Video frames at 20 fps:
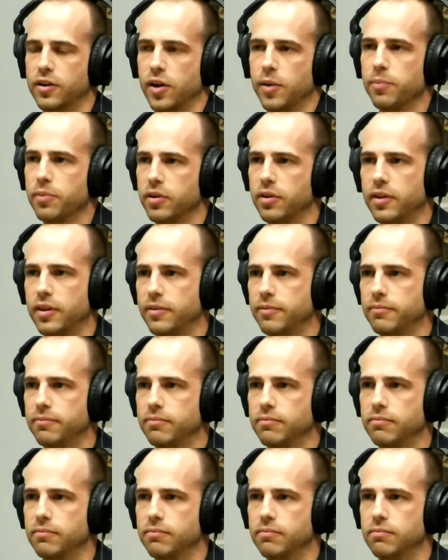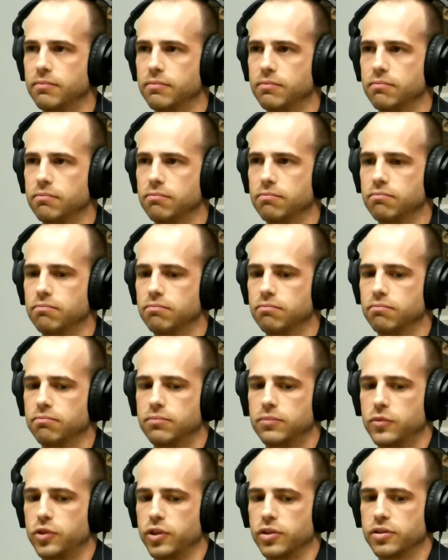company that
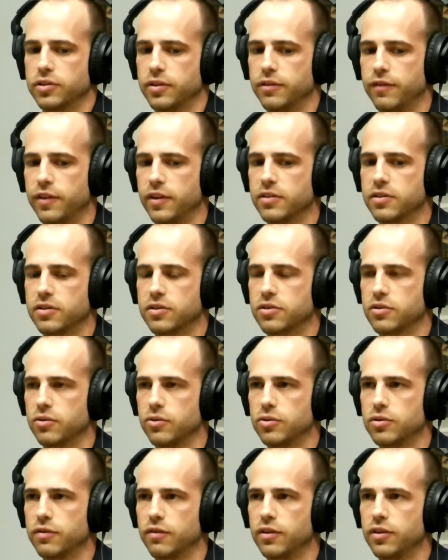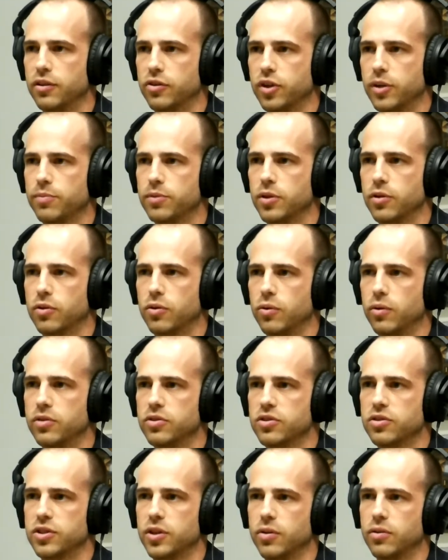just invests exclusively into crypto coins
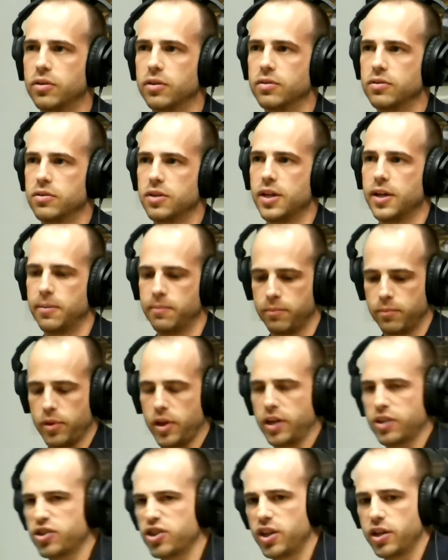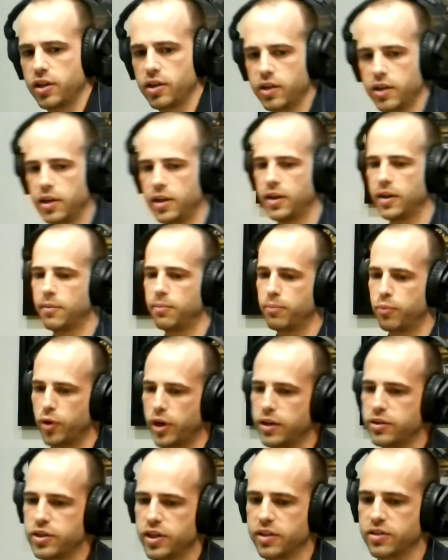and tokens. Yeah, blockchain
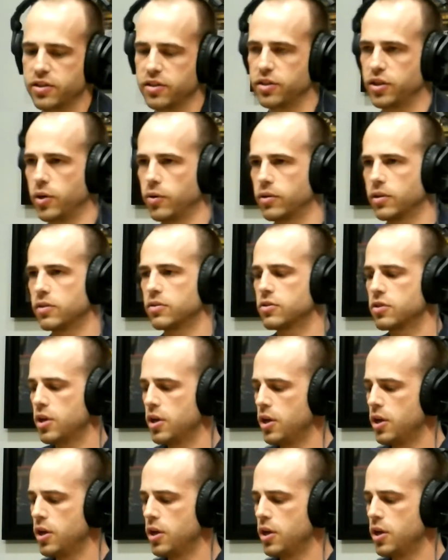projects and tokens.